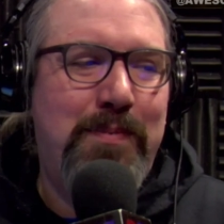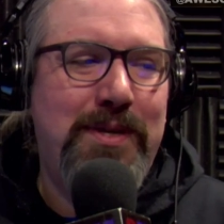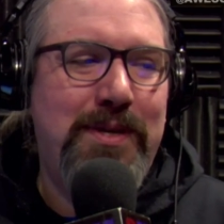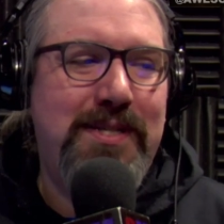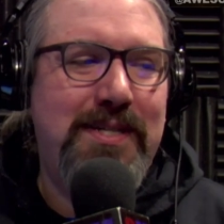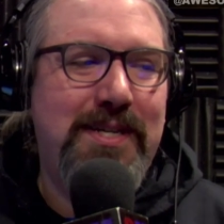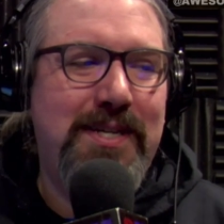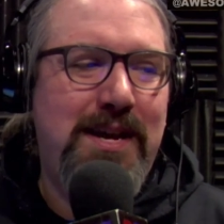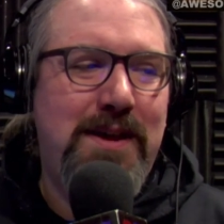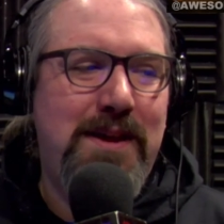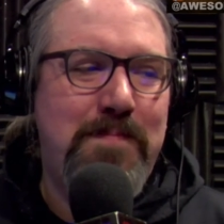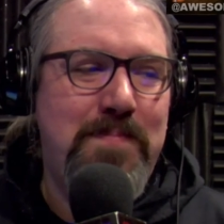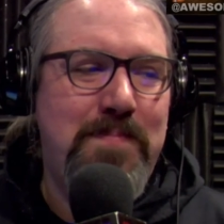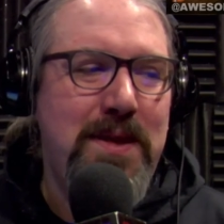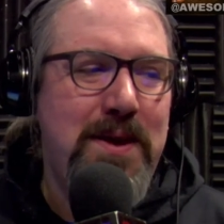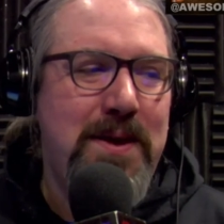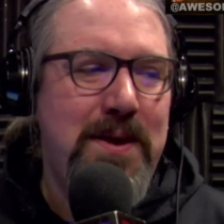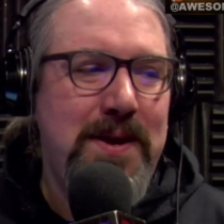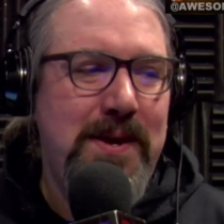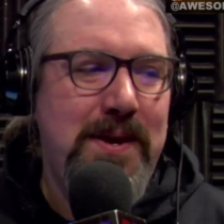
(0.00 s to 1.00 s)
But um,
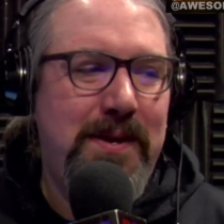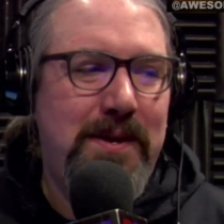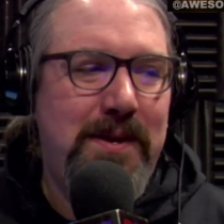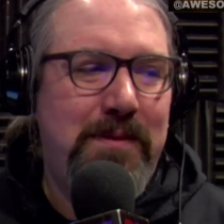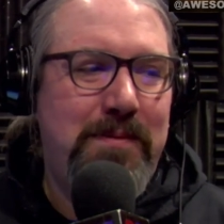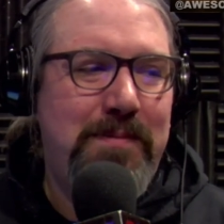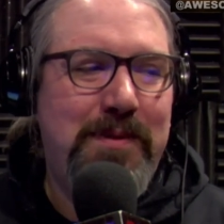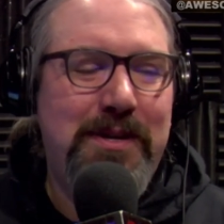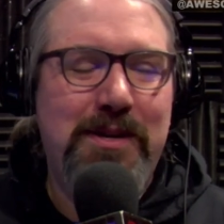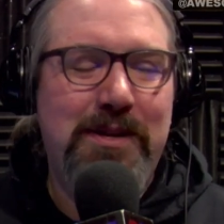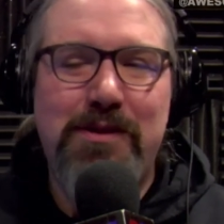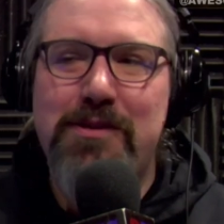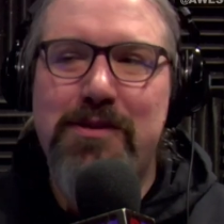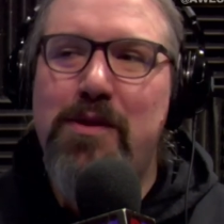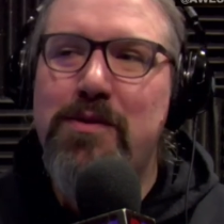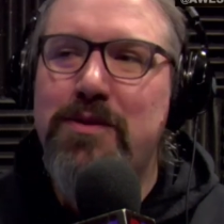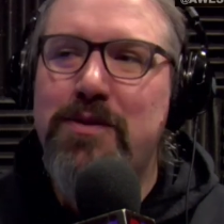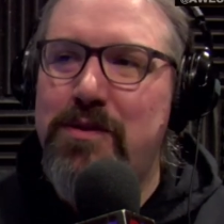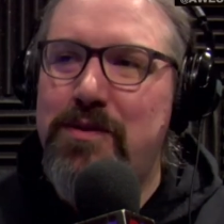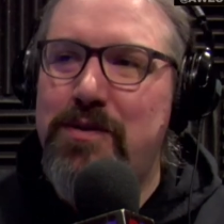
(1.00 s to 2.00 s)
you know, but it was
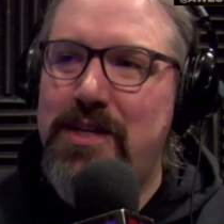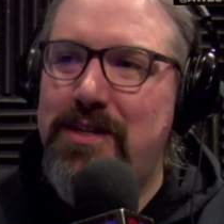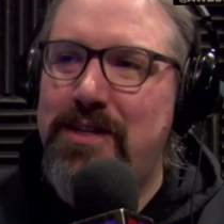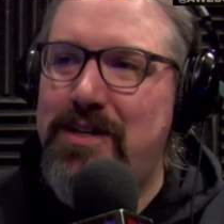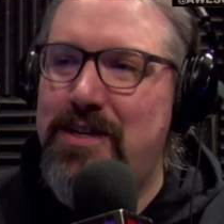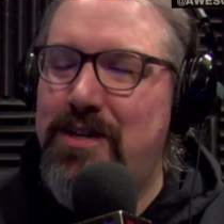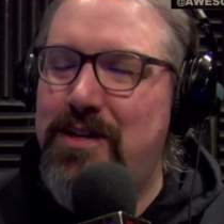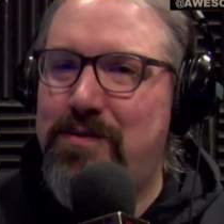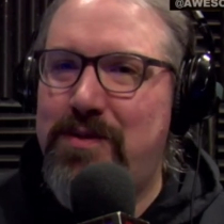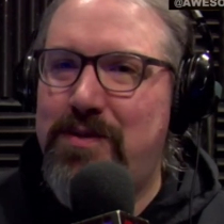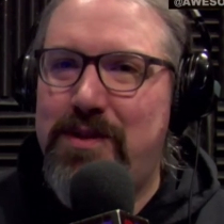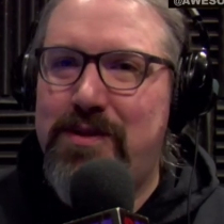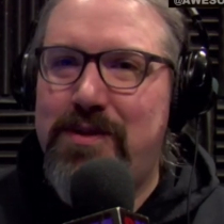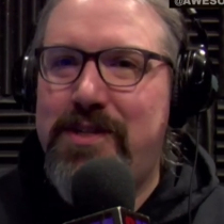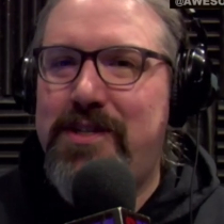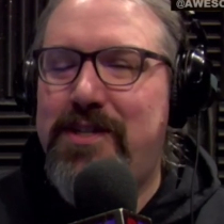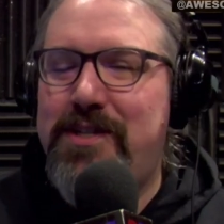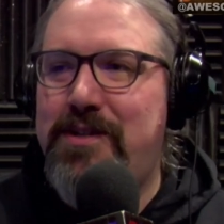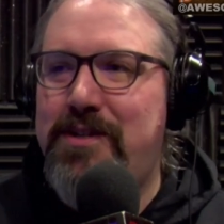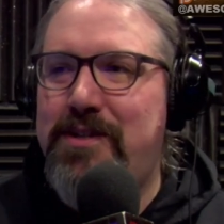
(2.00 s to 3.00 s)
also the you know the
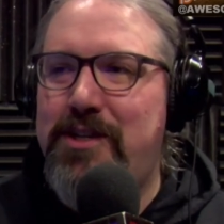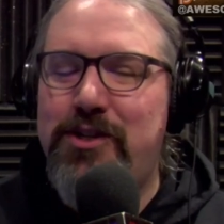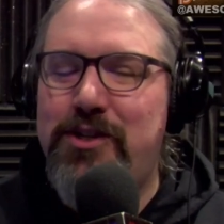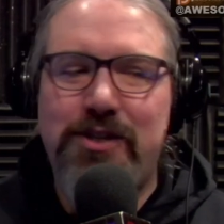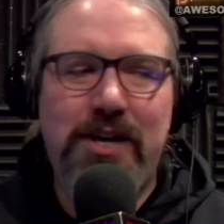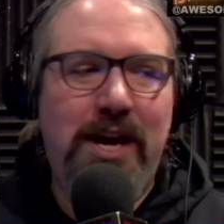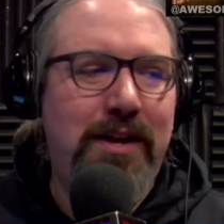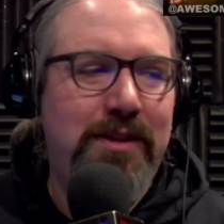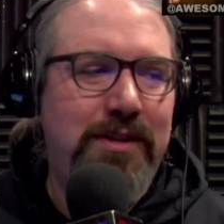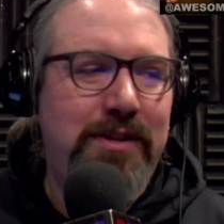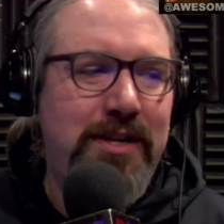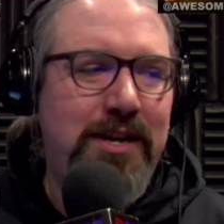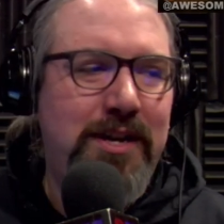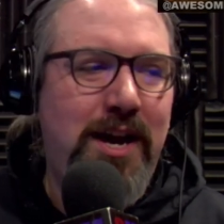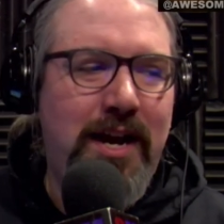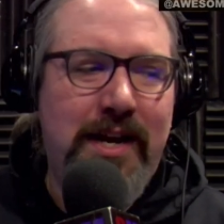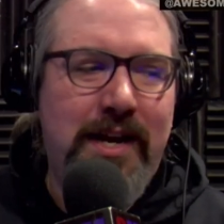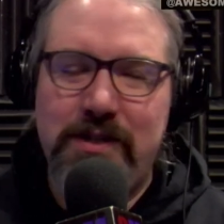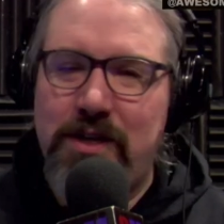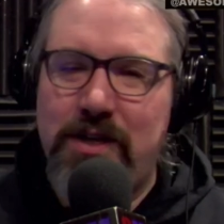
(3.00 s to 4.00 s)
the, the you,
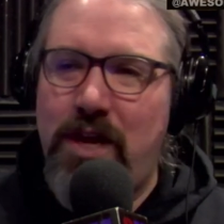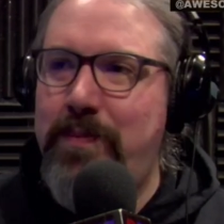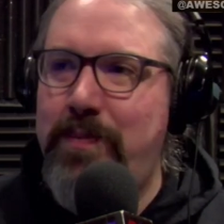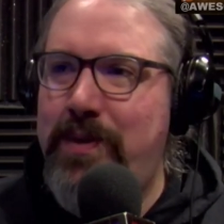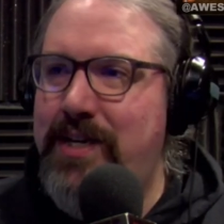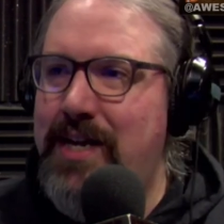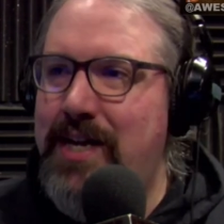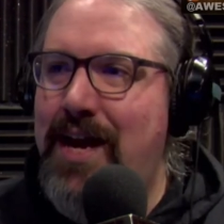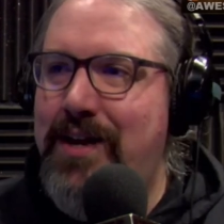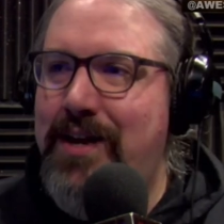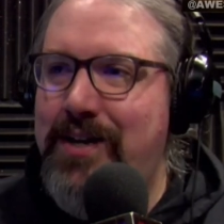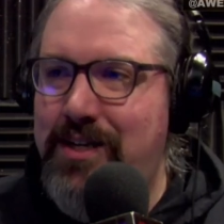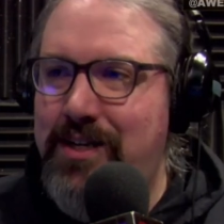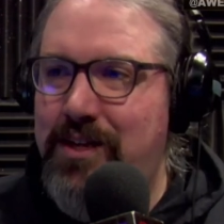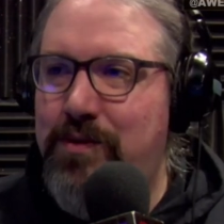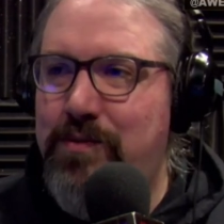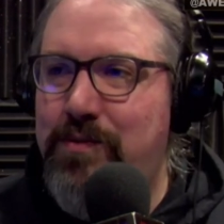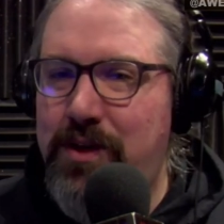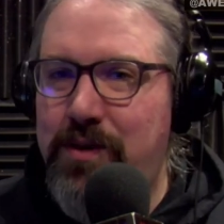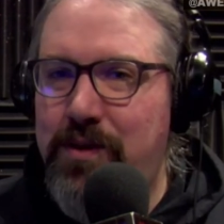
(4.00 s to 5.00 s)
knock a zombie down and you
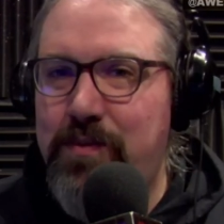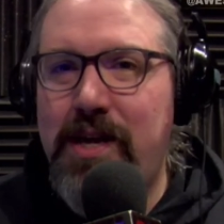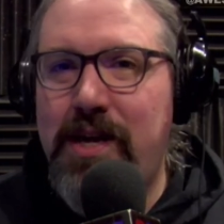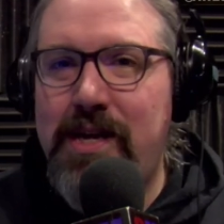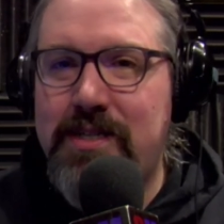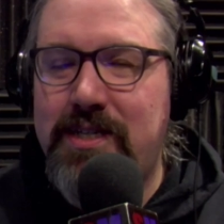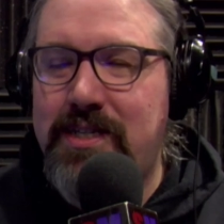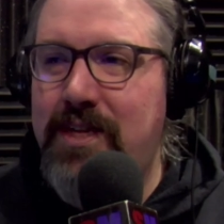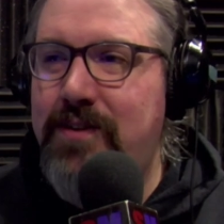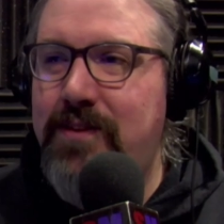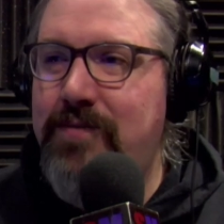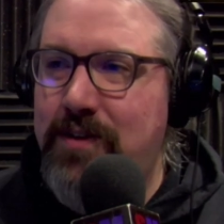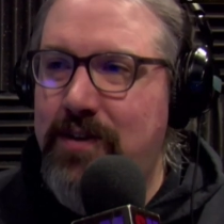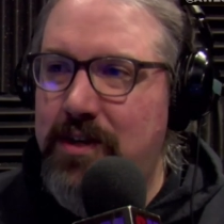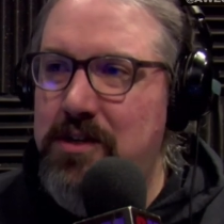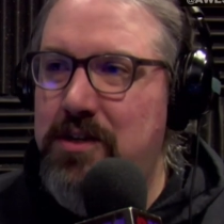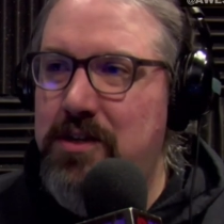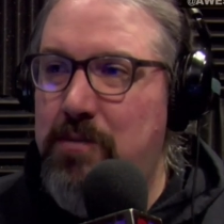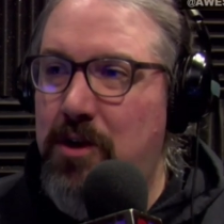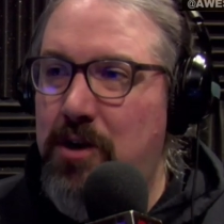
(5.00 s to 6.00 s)
don't you realize you didn't
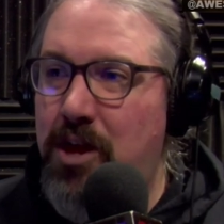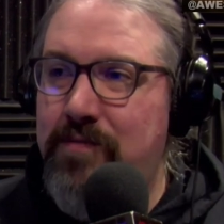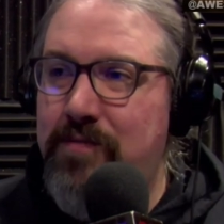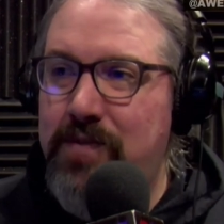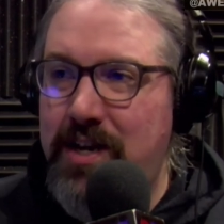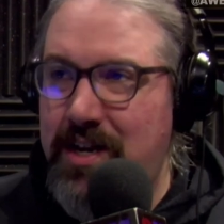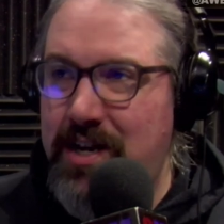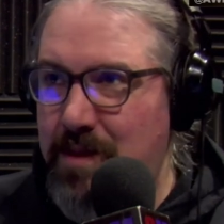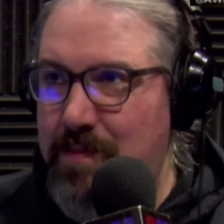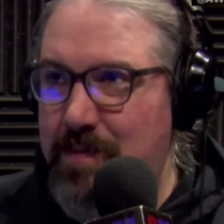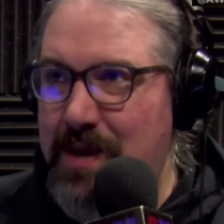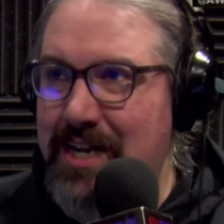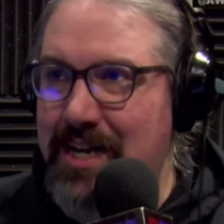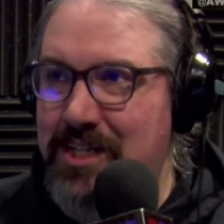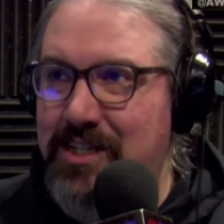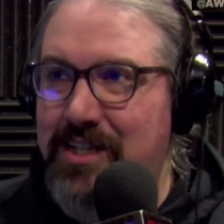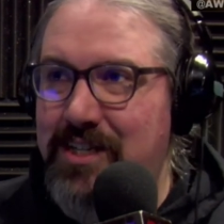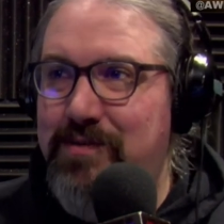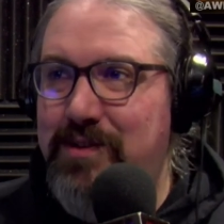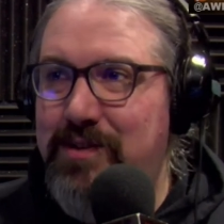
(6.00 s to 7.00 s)
finish them off and they come
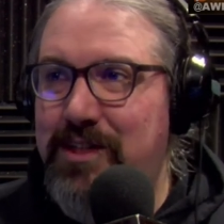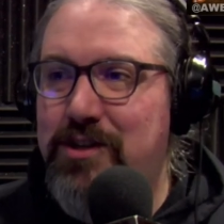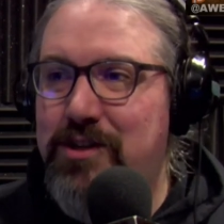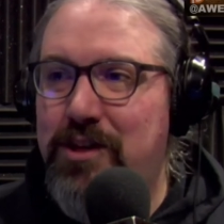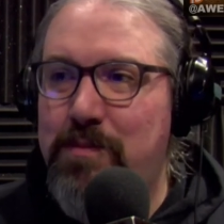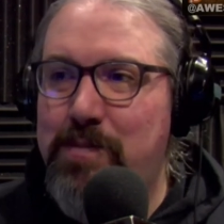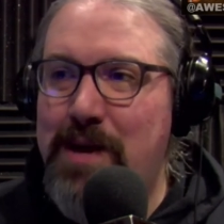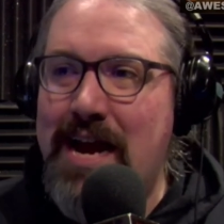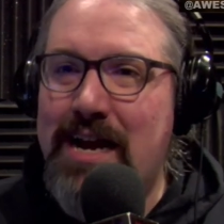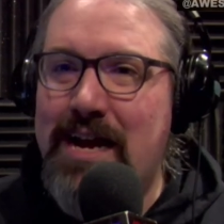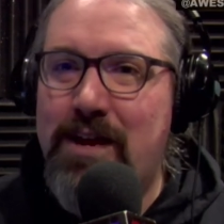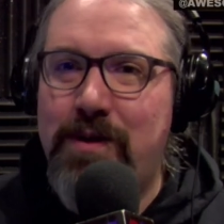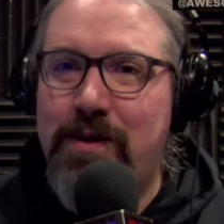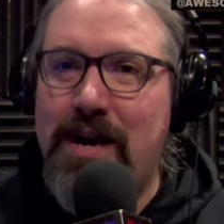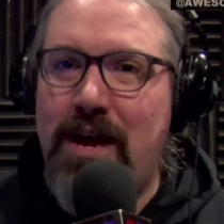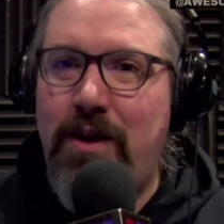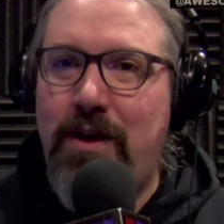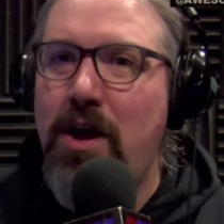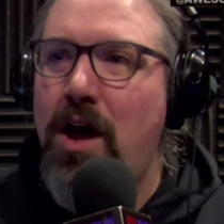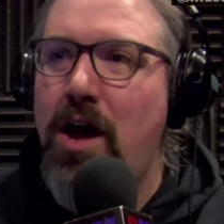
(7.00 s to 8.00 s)
at you when you turn back
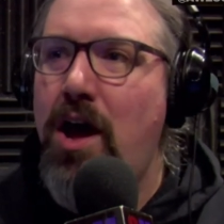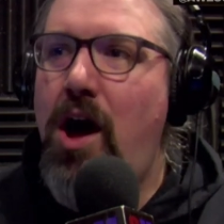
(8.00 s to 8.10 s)
around.